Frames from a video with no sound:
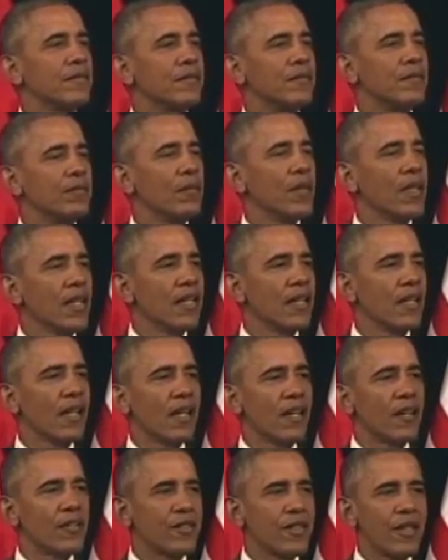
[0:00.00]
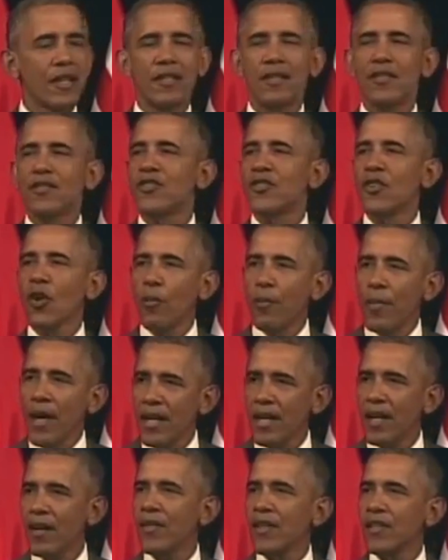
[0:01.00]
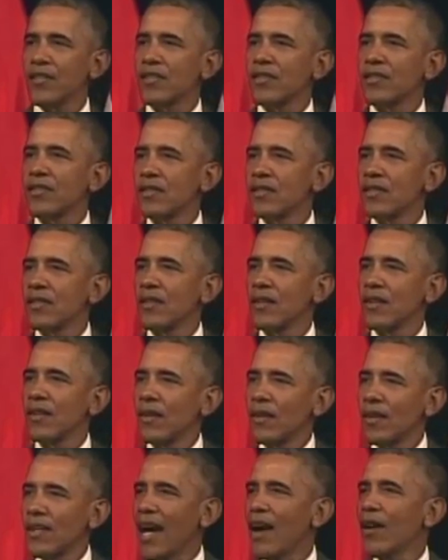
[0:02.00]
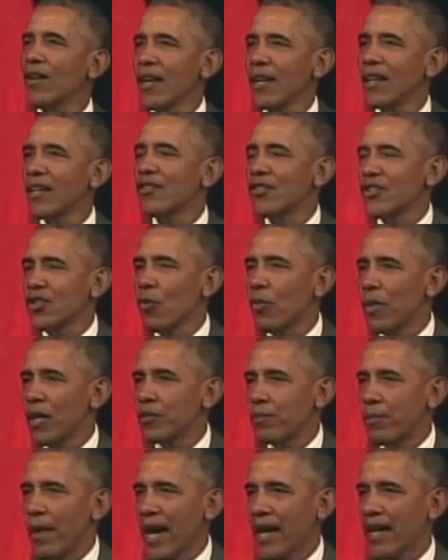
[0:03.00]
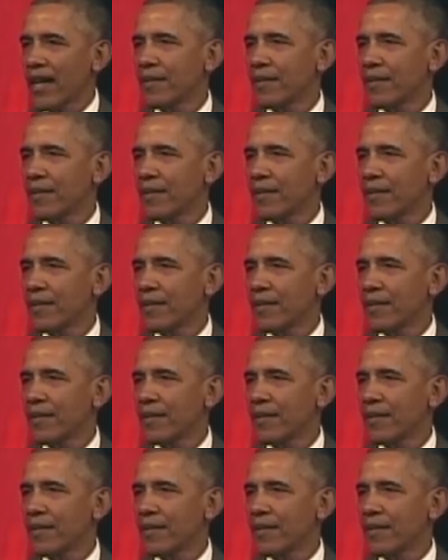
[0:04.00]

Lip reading: Melinda later said, "So many of us are now getting so much back."